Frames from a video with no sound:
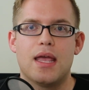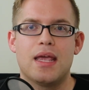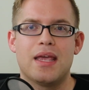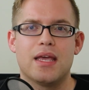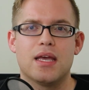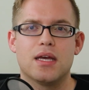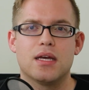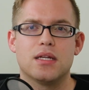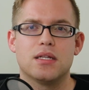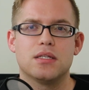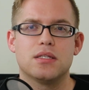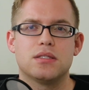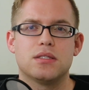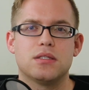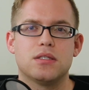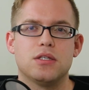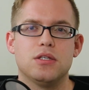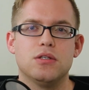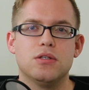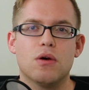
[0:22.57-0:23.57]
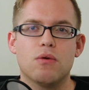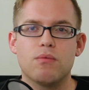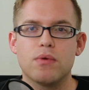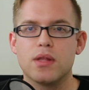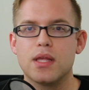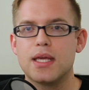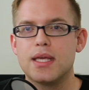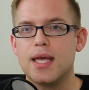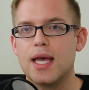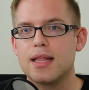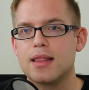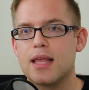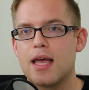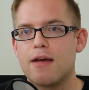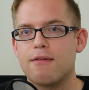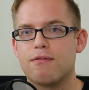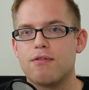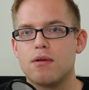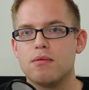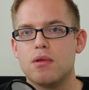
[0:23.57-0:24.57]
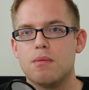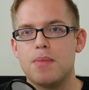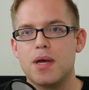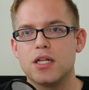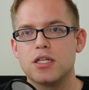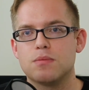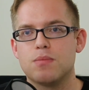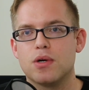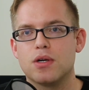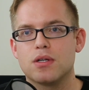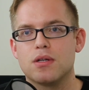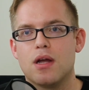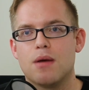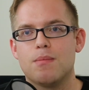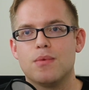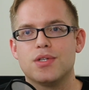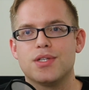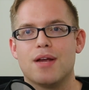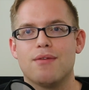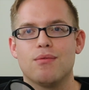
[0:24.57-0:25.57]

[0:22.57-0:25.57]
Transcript: And you don't really get that from the benchmark numbers.